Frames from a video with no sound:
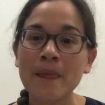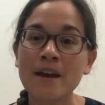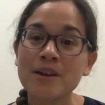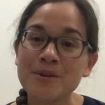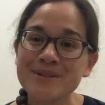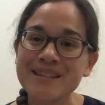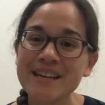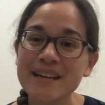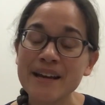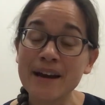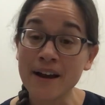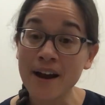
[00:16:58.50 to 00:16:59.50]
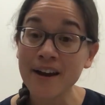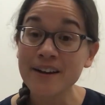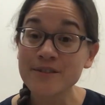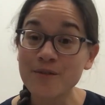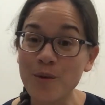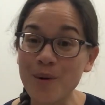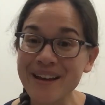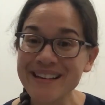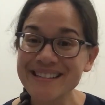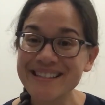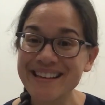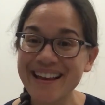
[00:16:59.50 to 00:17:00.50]
using a kind
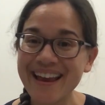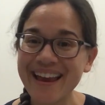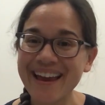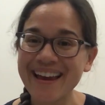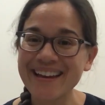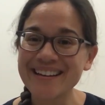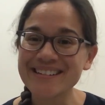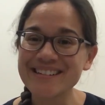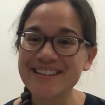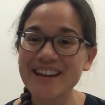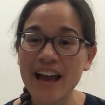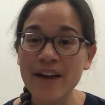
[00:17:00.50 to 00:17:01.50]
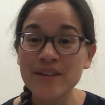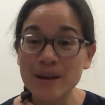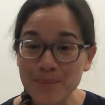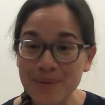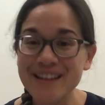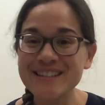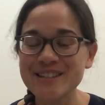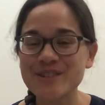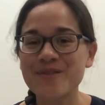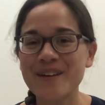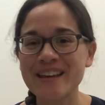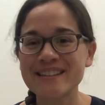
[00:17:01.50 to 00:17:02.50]
voice, and having a pleasant
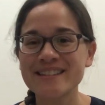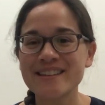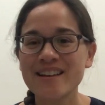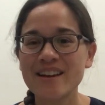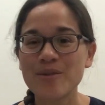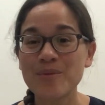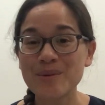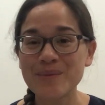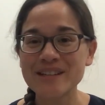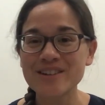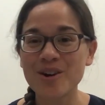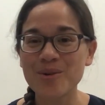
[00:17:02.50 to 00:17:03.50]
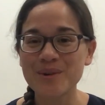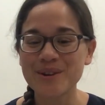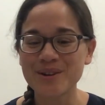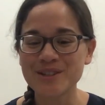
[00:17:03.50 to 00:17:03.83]
face when we talk with our